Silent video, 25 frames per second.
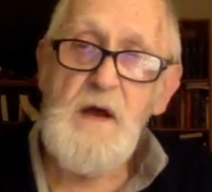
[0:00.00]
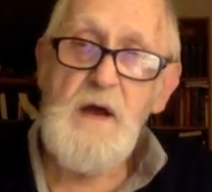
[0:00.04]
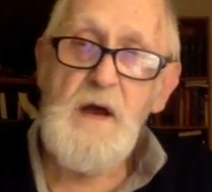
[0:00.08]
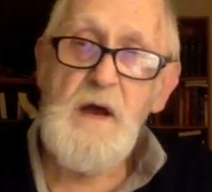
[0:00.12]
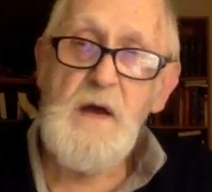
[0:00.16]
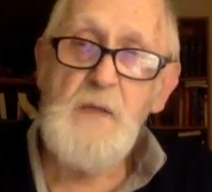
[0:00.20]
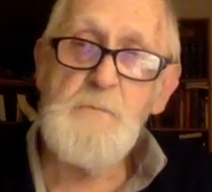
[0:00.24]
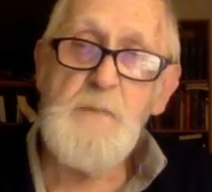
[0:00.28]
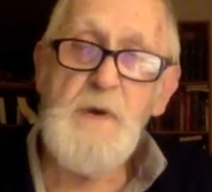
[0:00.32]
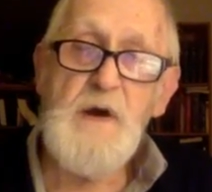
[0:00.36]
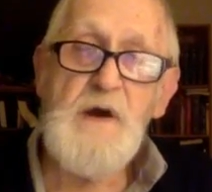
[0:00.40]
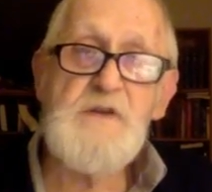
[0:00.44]

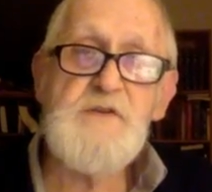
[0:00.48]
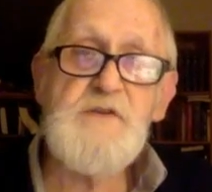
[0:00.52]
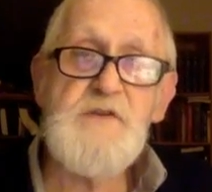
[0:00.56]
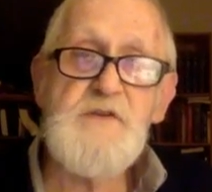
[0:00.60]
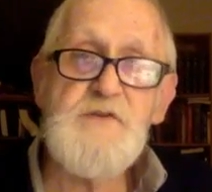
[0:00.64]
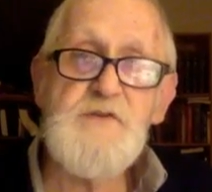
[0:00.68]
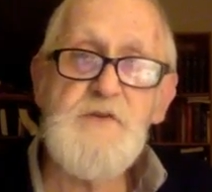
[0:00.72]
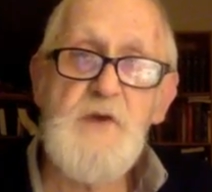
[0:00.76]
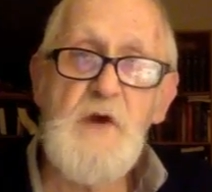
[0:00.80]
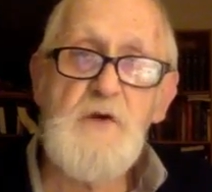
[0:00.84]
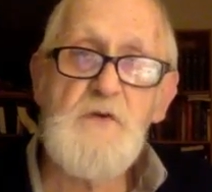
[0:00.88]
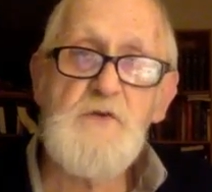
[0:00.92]
a bunch
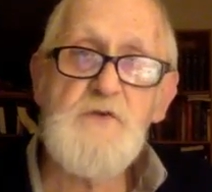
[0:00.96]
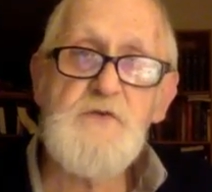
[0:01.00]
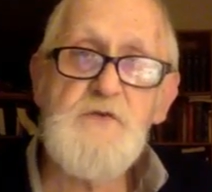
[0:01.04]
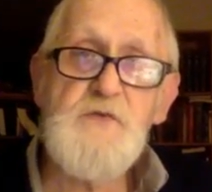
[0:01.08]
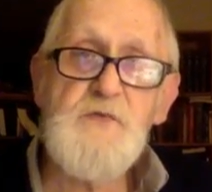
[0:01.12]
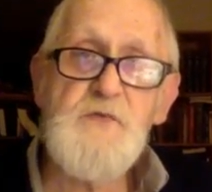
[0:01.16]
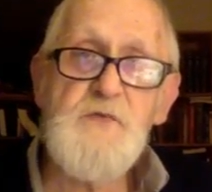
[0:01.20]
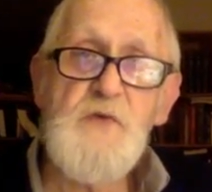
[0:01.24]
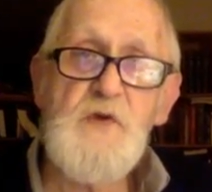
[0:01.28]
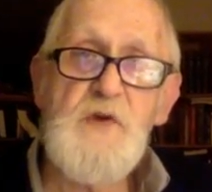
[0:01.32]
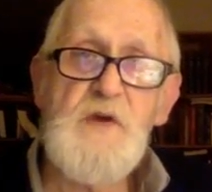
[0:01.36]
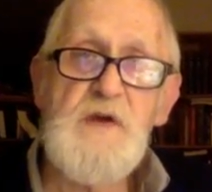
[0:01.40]
of church
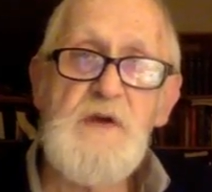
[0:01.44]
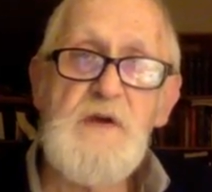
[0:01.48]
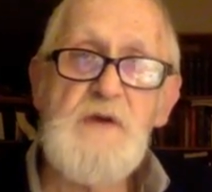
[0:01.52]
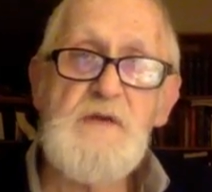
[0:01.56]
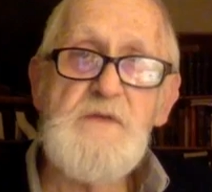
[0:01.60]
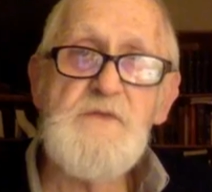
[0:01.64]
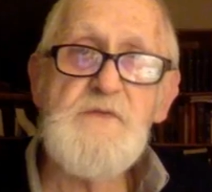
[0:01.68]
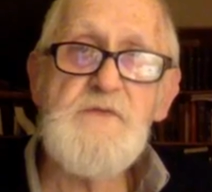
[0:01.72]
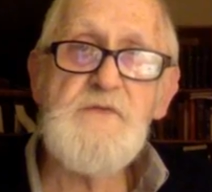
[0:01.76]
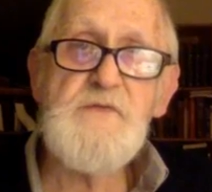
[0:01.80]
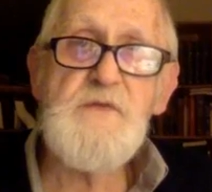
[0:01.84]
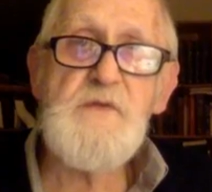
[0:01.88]

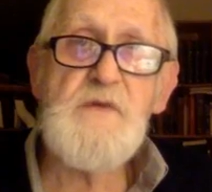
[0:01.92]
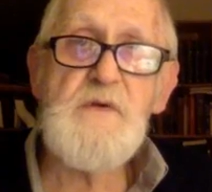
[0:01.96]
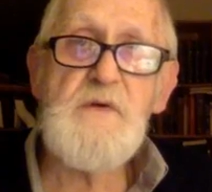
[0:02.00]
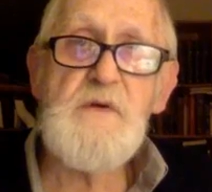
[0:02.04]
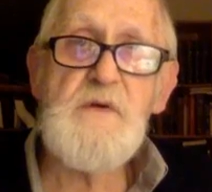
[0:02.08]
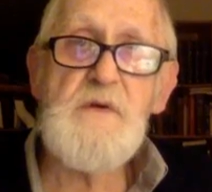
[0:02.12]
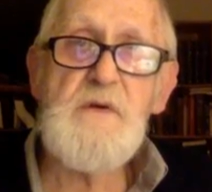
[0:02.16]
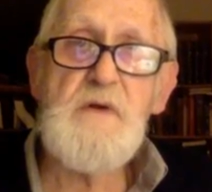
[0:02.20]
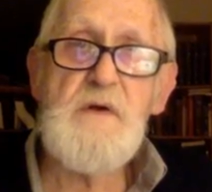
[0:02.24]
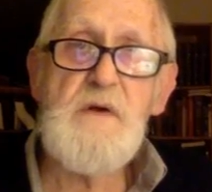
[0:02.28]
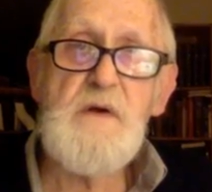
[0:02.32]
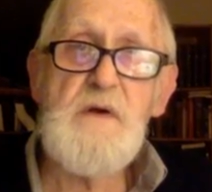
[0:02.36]
friends,
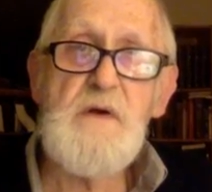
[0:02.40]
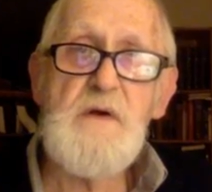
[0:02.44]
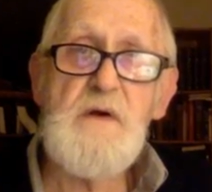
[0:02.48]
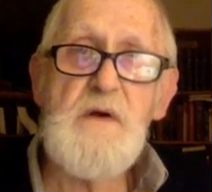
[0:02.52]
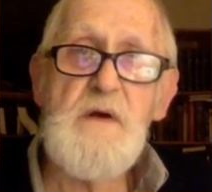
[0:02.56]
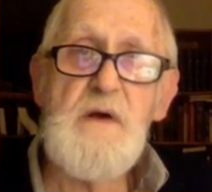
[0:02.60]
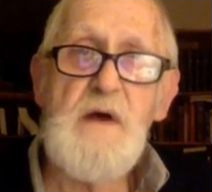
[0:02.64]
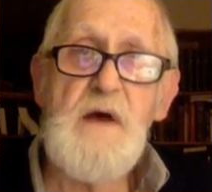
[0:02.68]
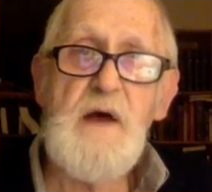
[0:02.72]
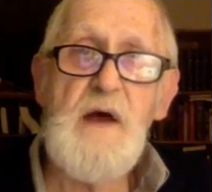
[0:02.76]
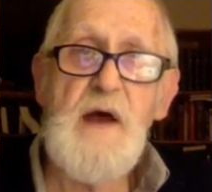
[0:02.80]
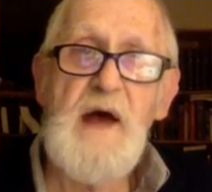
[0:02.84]

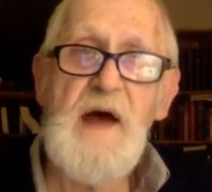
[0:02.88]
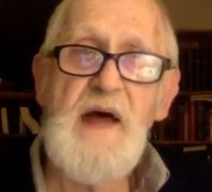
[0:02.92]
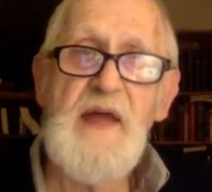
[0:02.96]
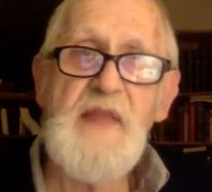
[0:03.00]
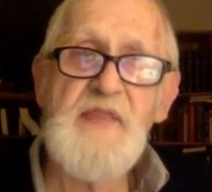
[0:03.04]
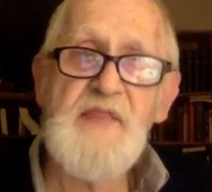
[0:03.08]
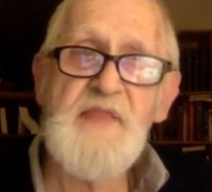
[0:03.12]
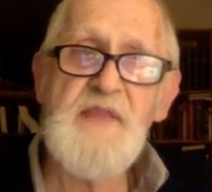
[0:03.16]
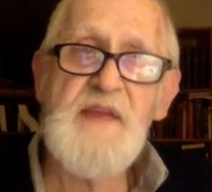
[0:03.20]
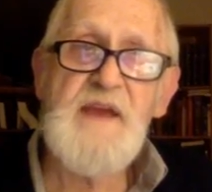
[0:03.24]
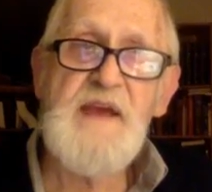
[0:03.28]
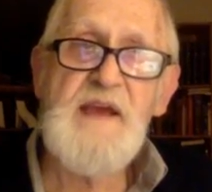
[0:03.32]
I
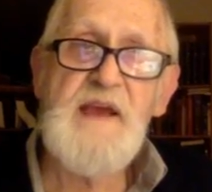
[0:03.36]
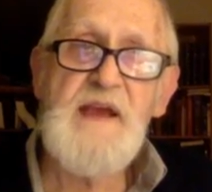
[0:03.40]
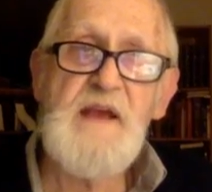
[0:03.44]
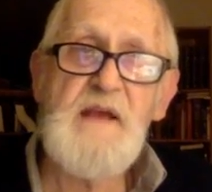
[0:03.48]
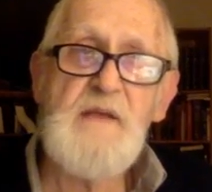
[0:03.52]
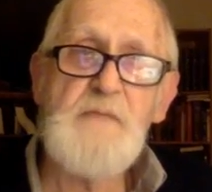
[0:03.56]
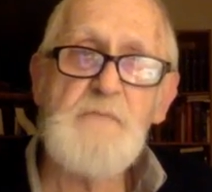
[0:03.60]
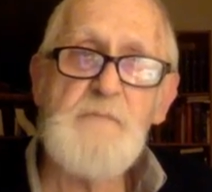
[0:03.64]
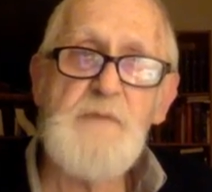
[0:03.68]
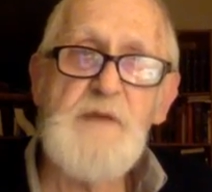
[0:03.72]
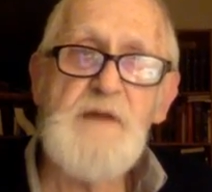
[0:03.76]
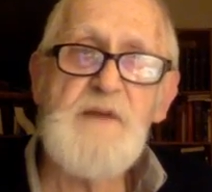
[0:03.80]
think,
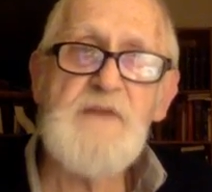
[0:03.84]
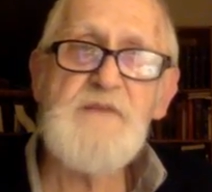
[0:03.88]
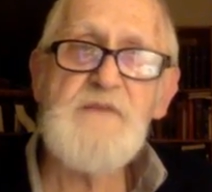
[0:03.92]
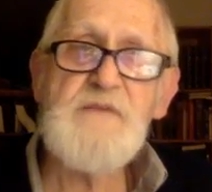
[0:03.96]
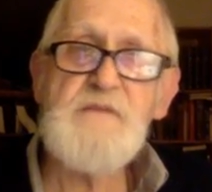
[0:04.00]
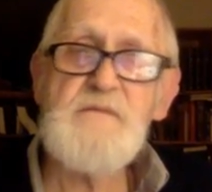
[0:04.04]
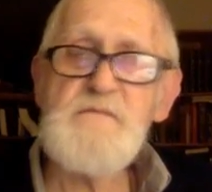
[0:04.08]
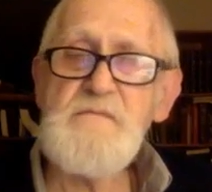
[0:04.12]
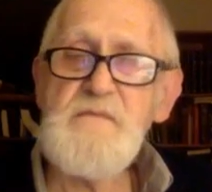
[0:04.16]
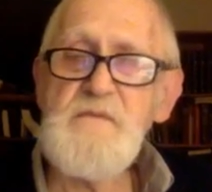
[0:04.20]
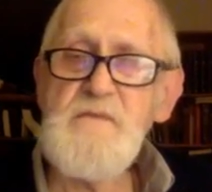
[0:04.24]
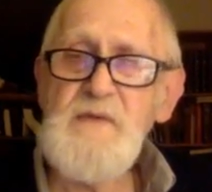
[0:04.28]
a bunch
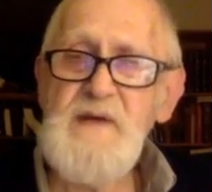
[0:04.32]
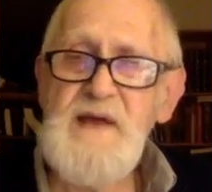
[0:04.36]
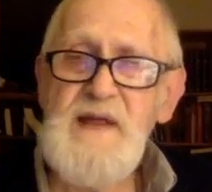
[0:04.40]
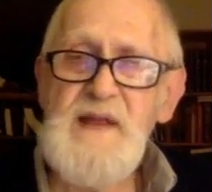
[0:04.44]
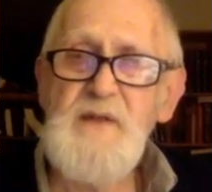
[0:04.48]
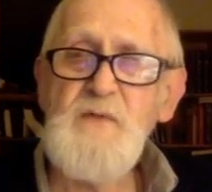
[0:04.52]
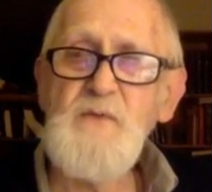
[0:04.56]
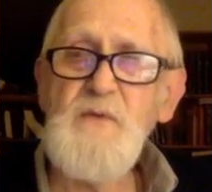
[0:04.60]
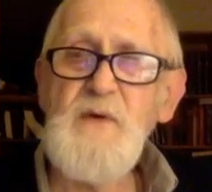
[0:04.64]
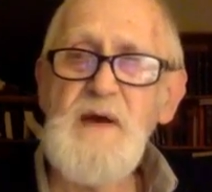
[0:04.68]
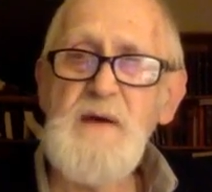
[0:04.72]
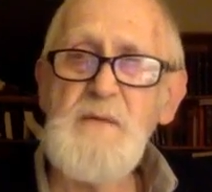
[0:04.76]

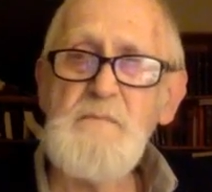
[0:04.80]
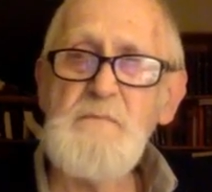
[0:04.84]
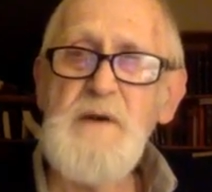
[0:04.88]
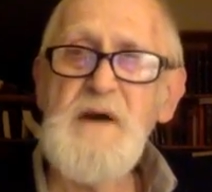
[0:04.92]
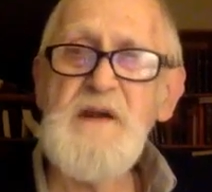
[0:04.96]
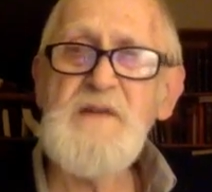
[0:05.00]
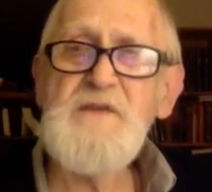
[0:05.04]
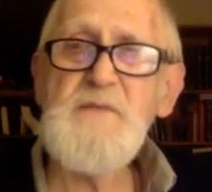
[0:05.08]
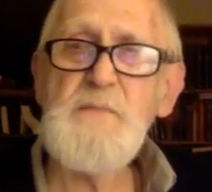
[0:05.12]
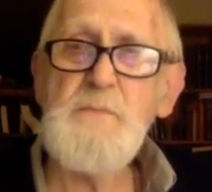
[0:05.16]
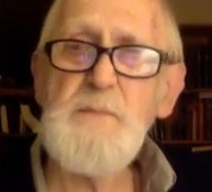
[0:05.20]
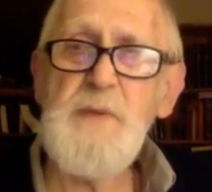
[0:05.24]

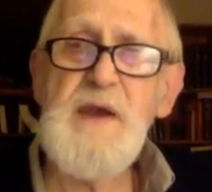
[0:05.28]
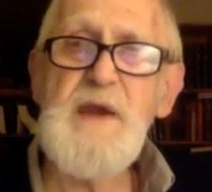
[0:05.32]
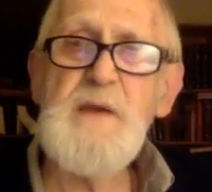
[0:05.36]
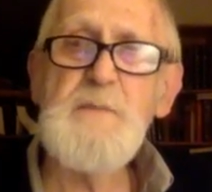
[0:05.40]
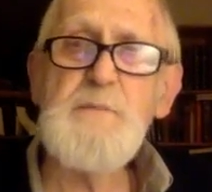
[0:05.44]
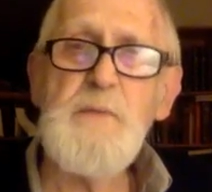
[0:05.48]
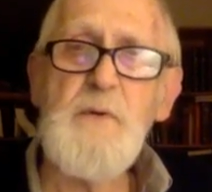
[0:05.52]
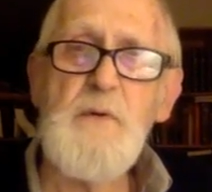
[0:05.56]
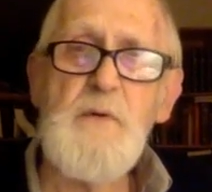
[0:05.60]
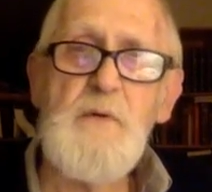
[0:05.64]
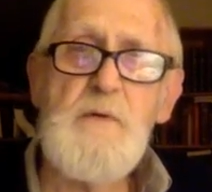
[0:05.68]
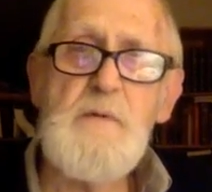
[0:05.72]
of
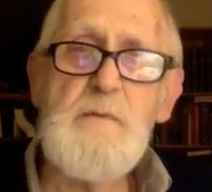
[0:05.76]
people.